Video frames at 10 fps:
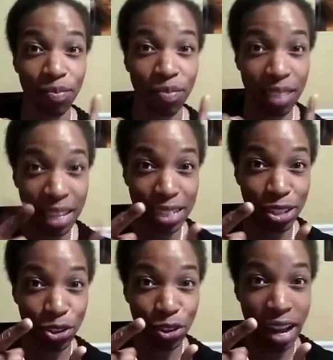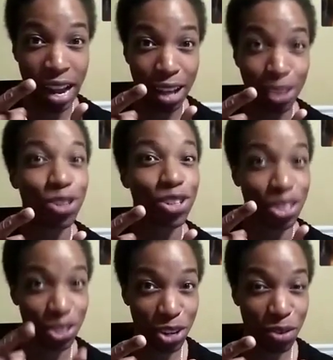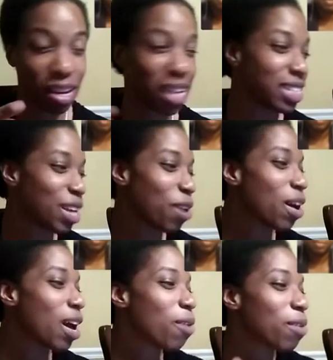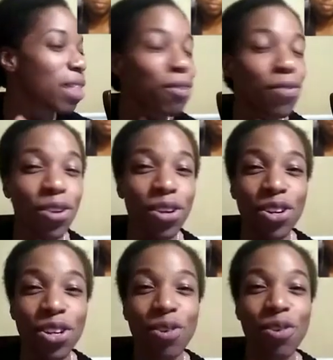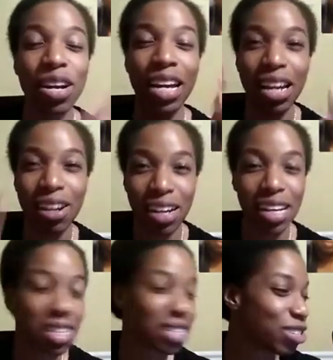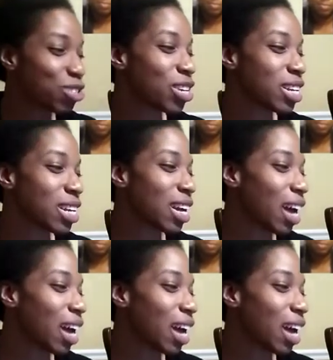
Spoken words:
this is your gal. She's doing it. So without further ado, here is Tashena.